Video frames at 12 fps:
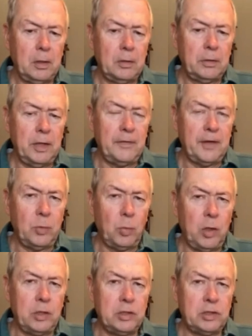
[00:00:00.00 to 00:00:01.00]
They've got
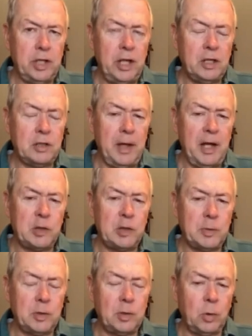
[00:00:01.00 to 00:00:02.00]
one change
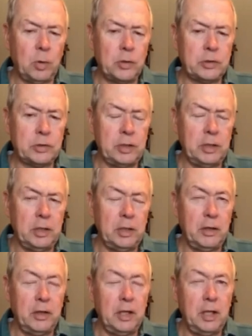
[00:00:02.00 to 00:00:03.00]
management course
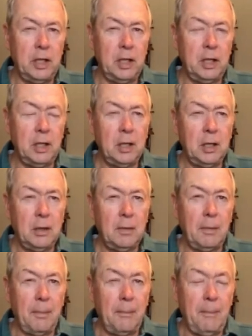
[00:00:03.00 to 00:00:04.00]
in the
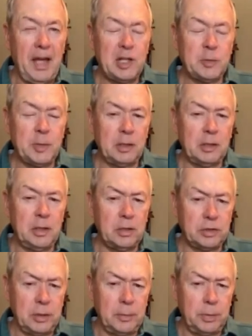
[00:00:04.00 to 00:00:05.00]
management and
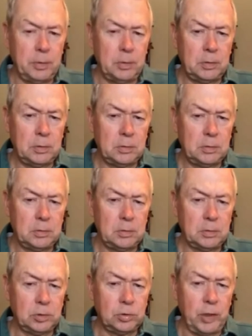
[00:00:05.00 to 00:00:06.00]
leadership
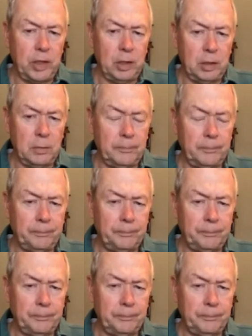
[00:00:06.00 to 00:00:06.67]
curriculum.